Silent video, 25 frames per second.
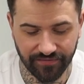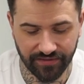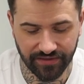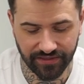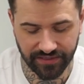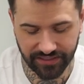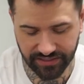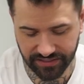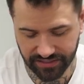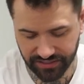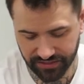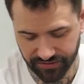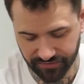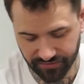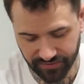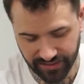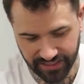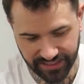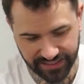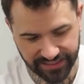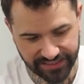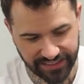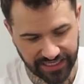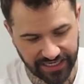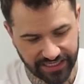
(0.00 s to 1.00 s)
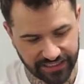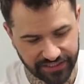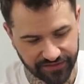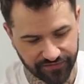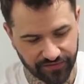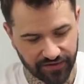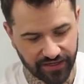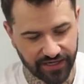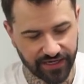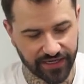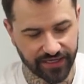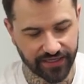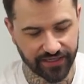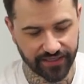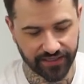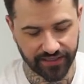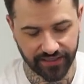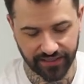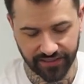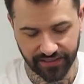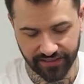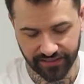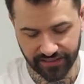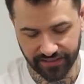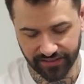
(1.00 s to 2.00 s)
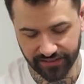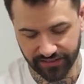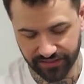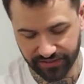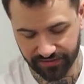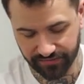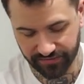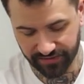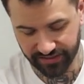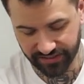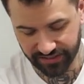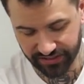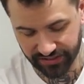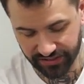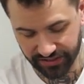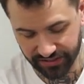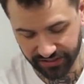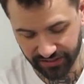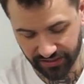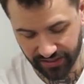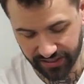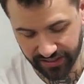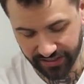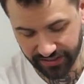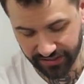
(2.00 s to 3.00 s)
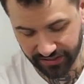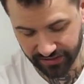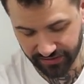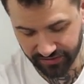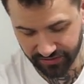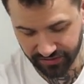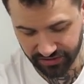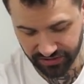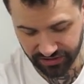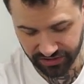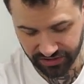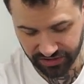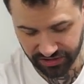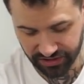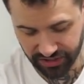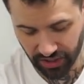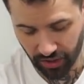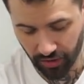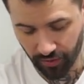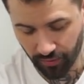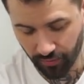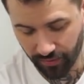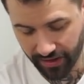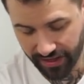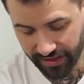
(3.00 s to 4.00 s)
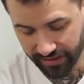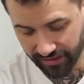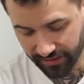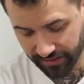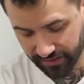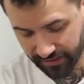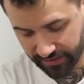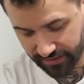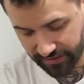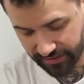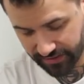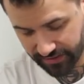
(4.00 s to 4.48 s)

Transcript: it's just really satisfying. It, it's, it's designed so well.